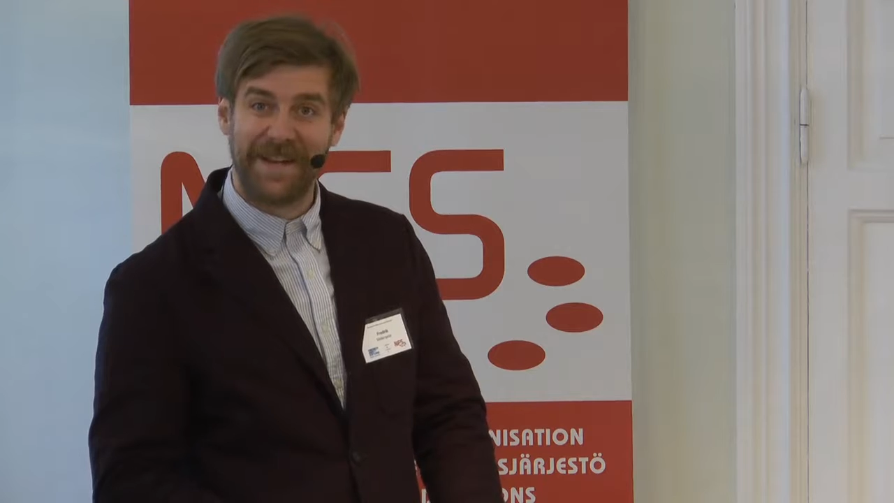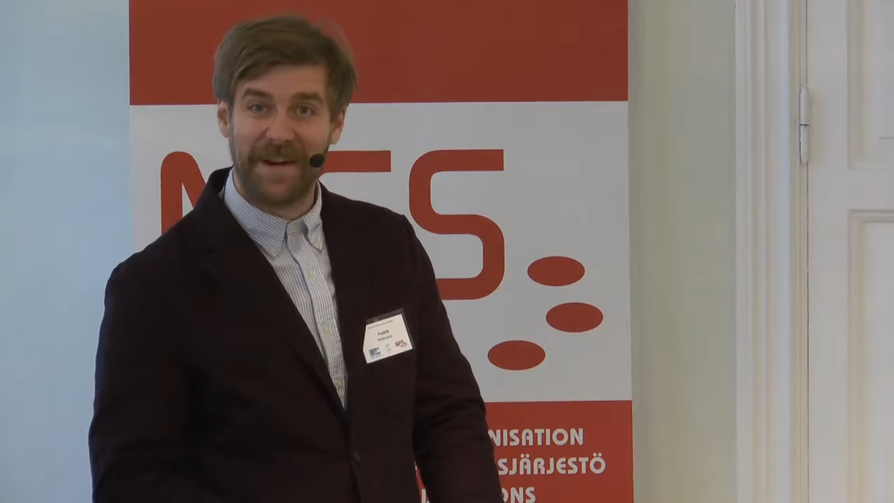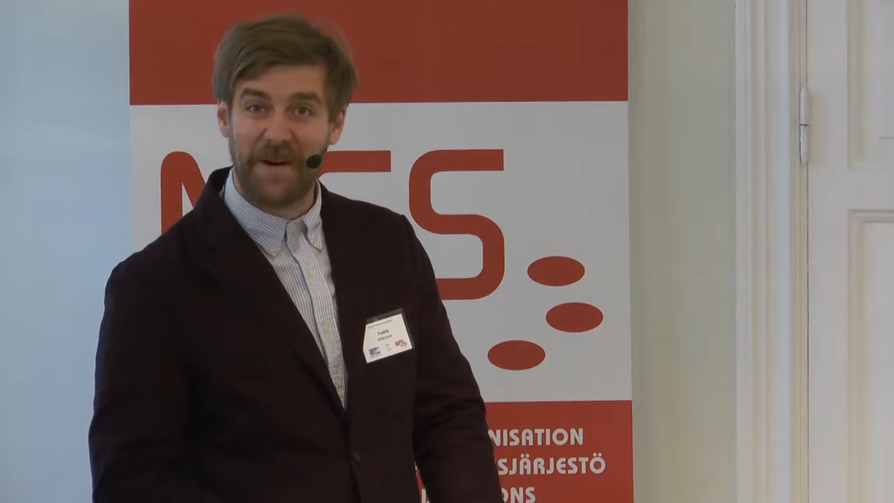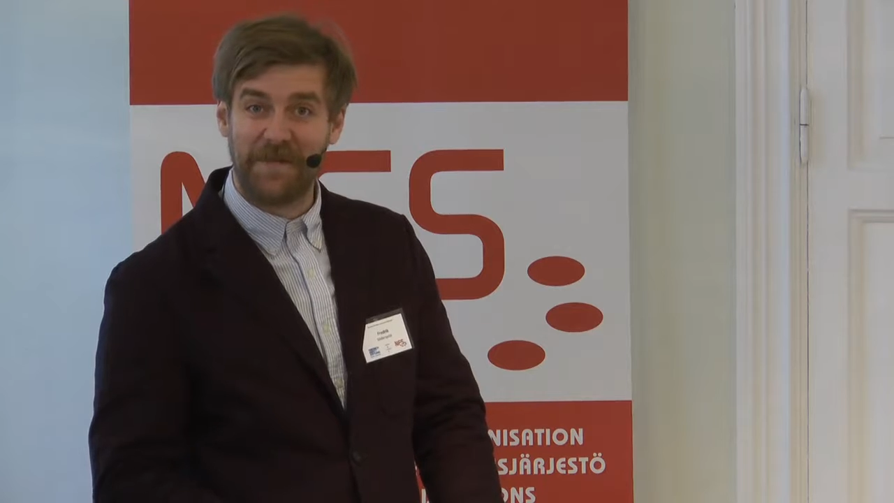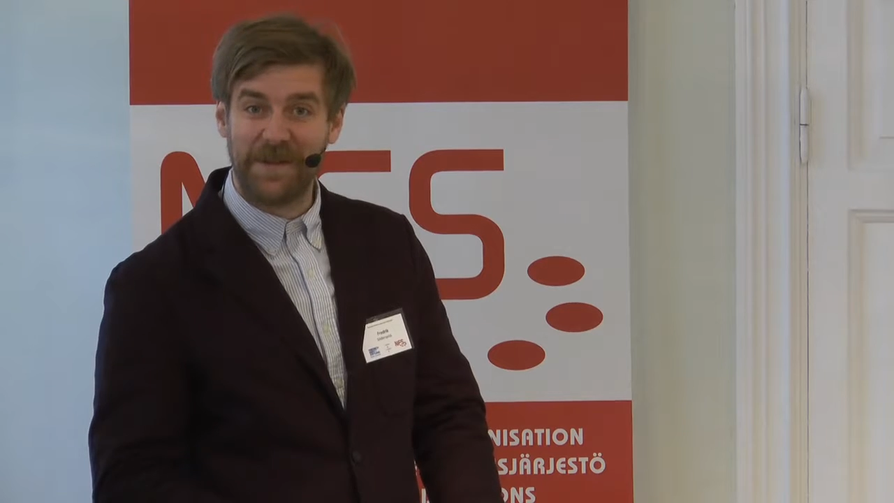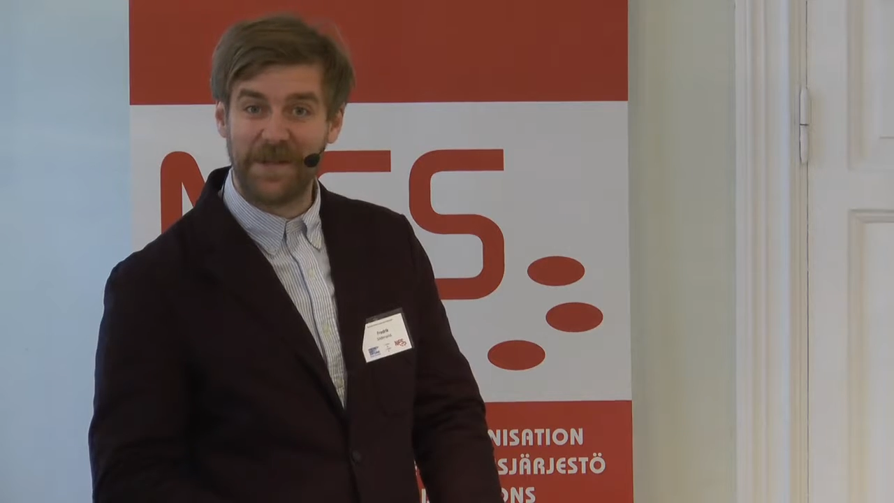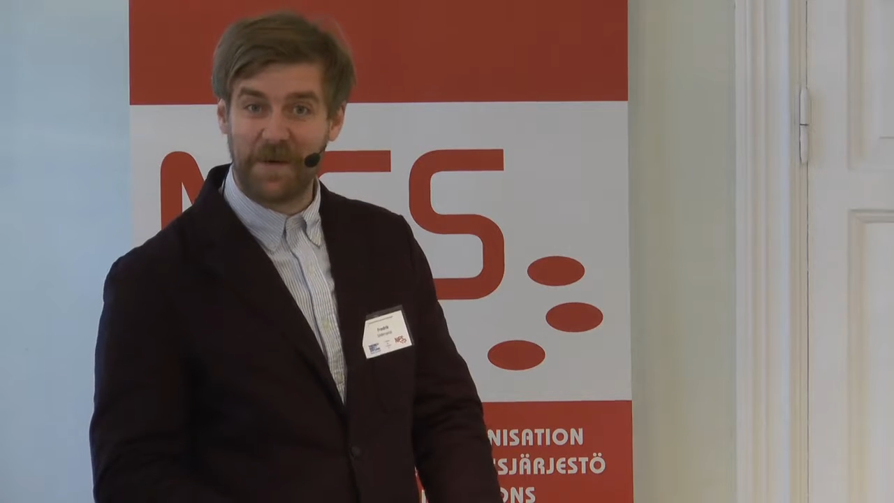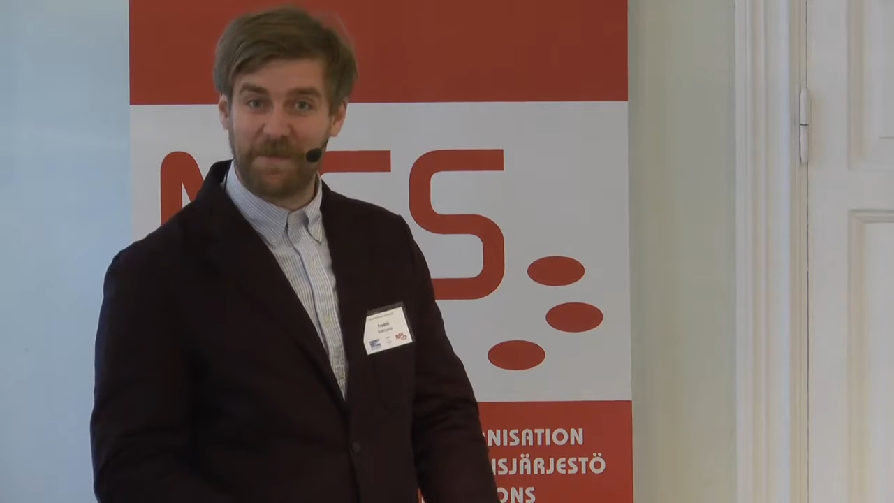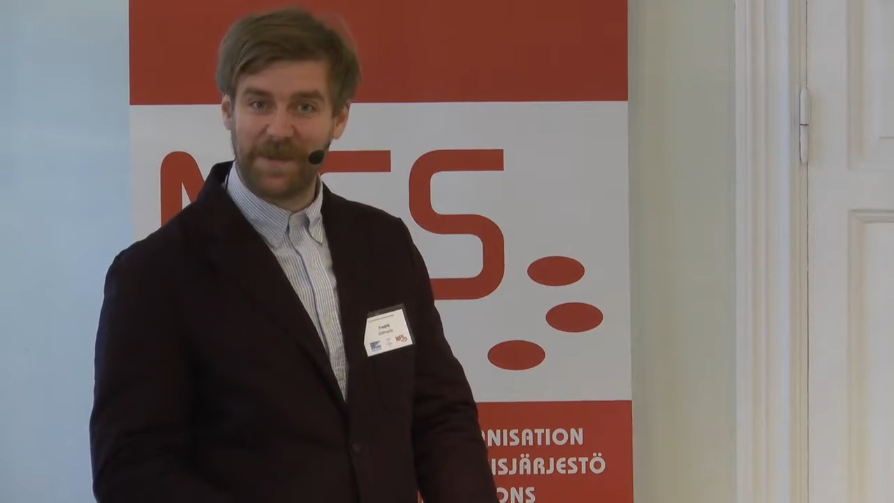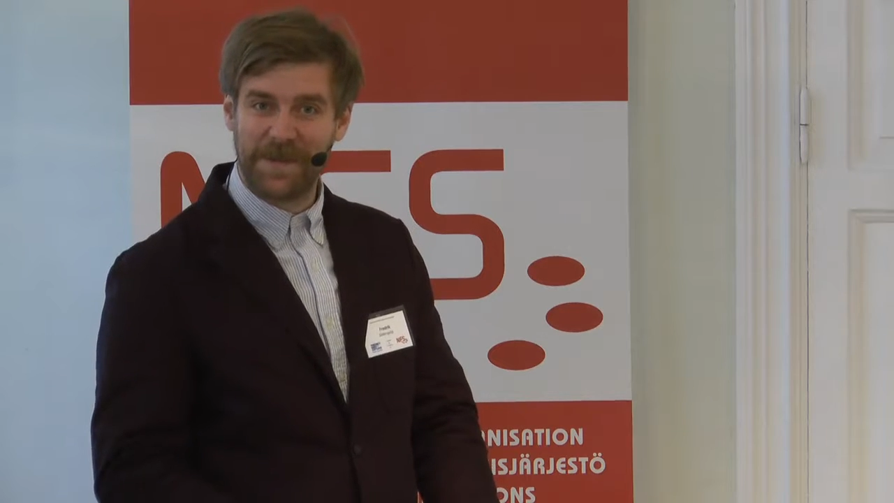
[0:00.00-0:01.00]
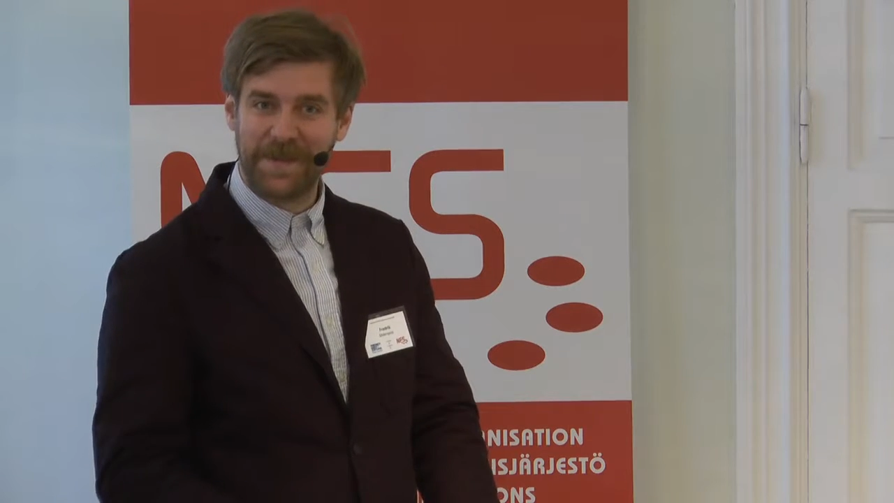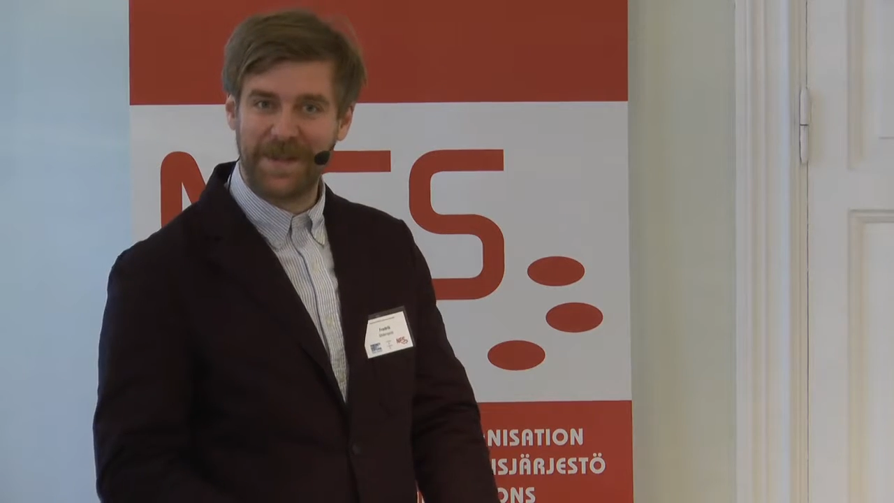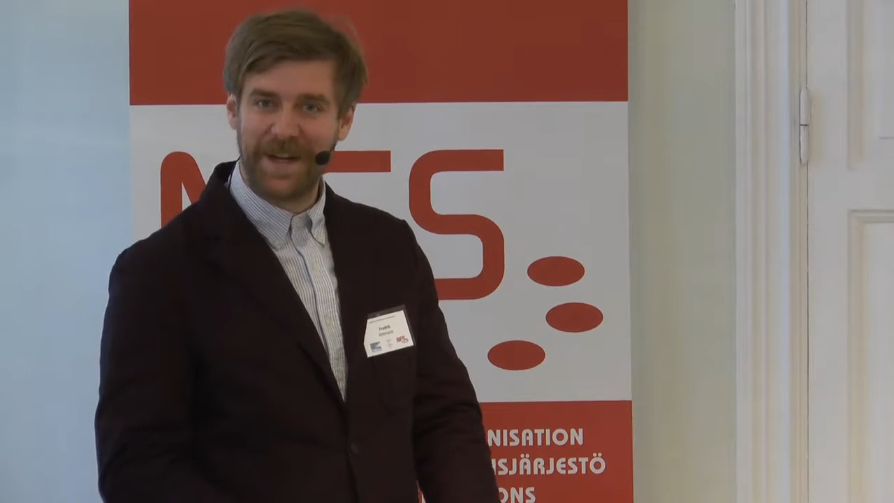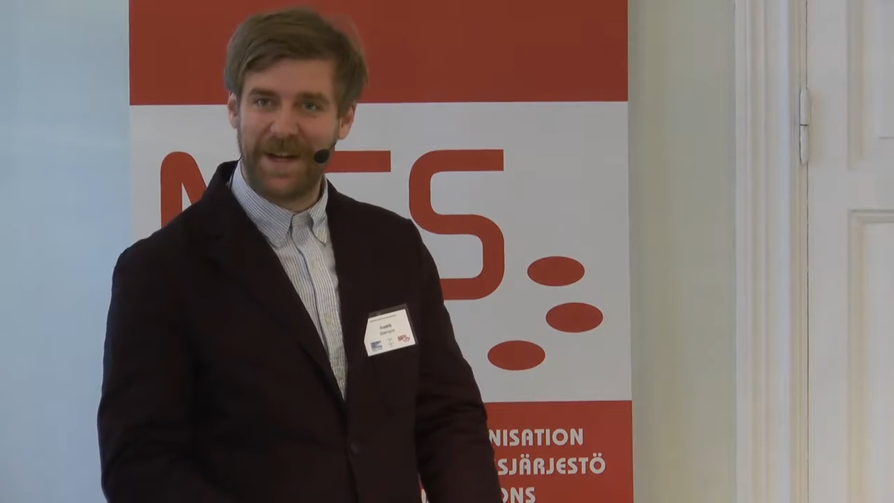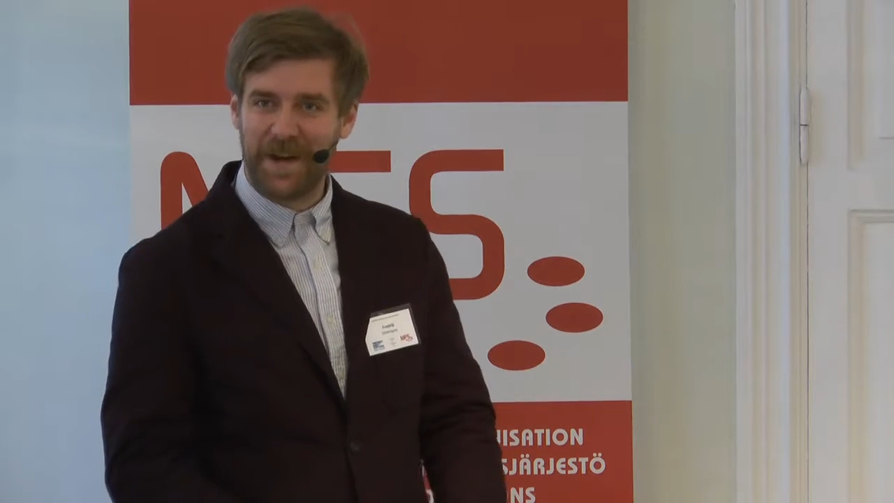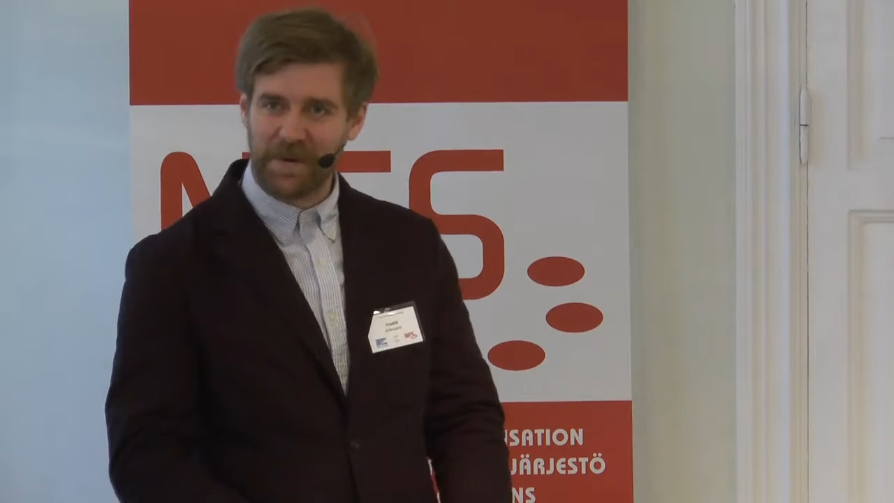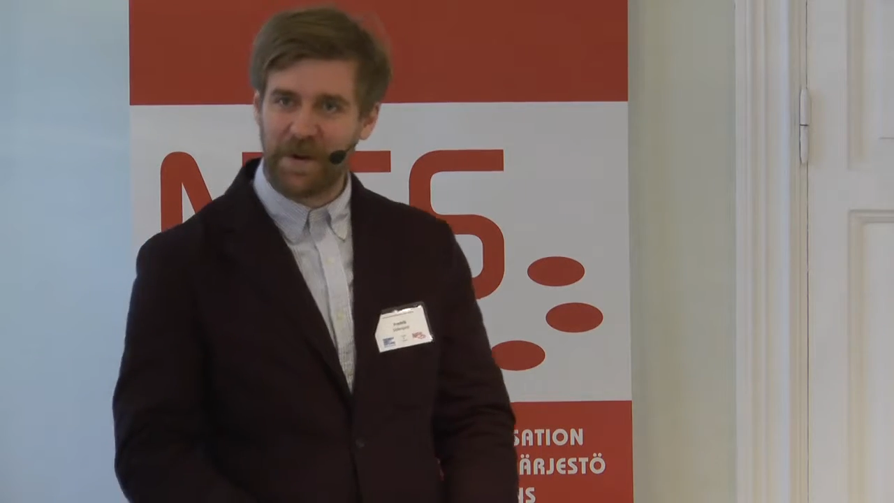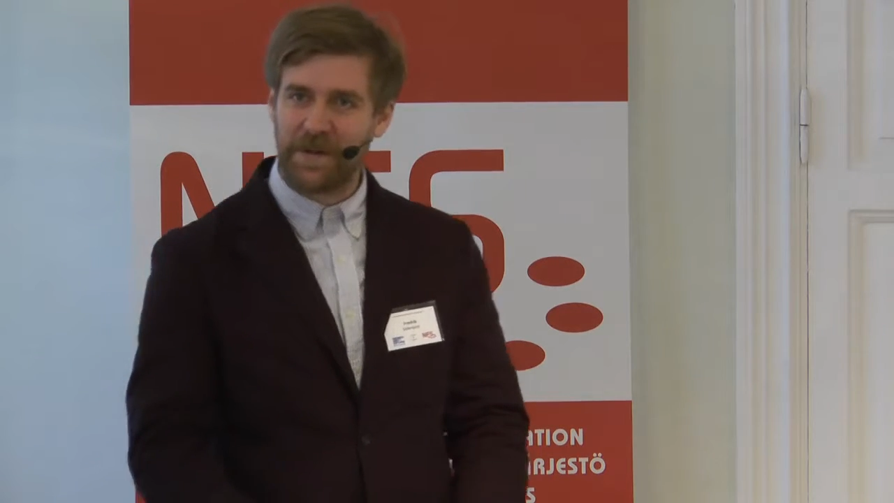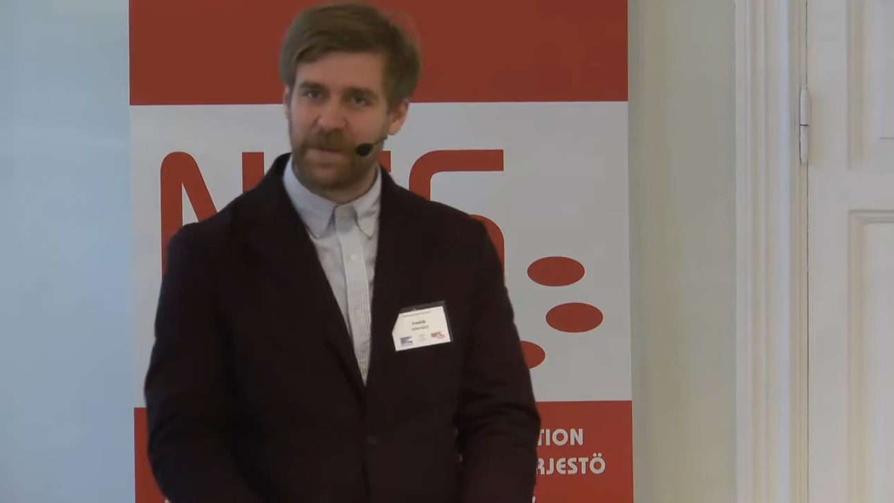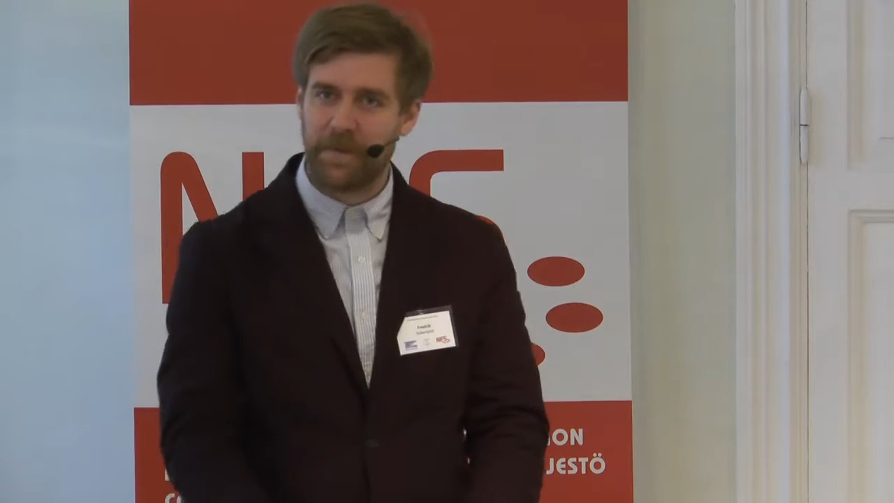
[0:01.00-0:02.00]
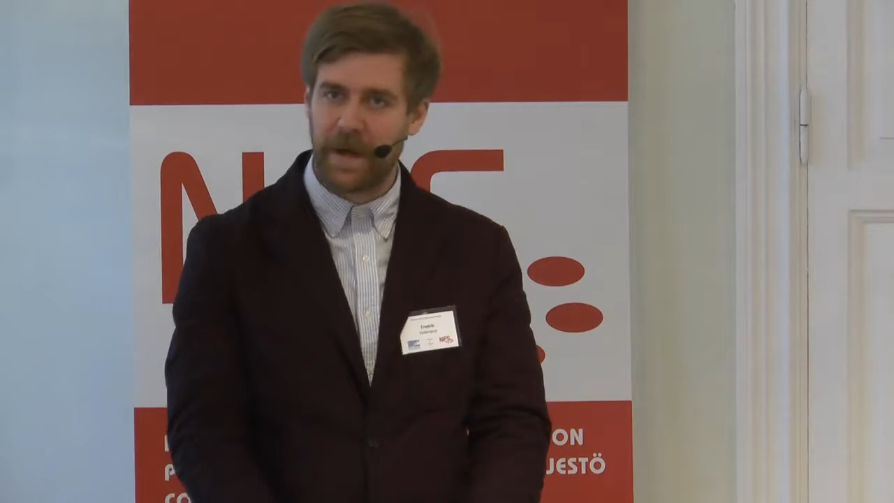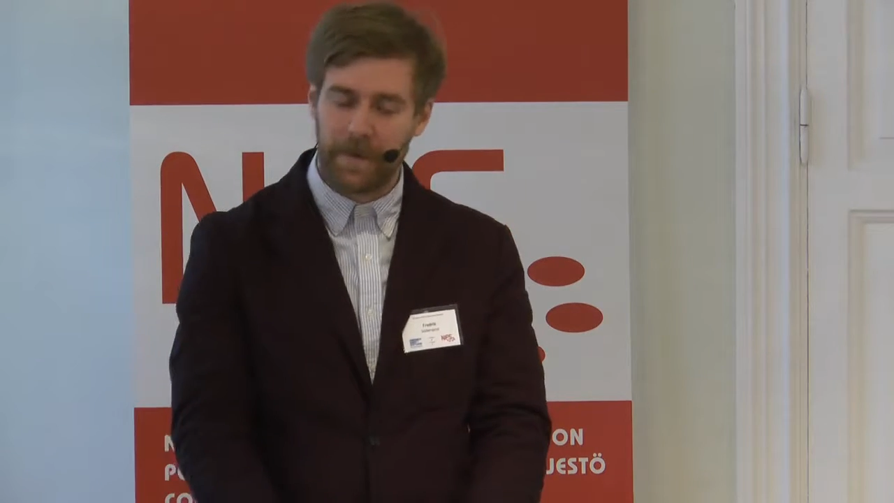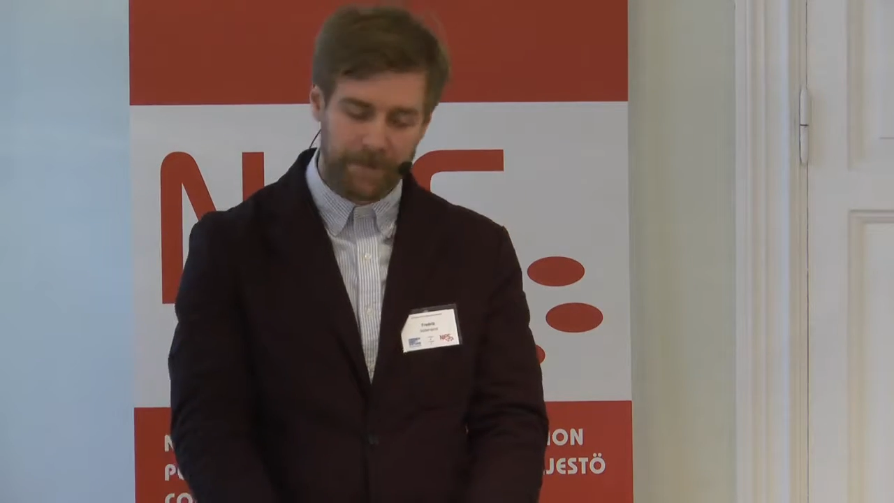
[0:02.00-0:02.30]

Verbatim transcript: that half the jobs are going to disappear.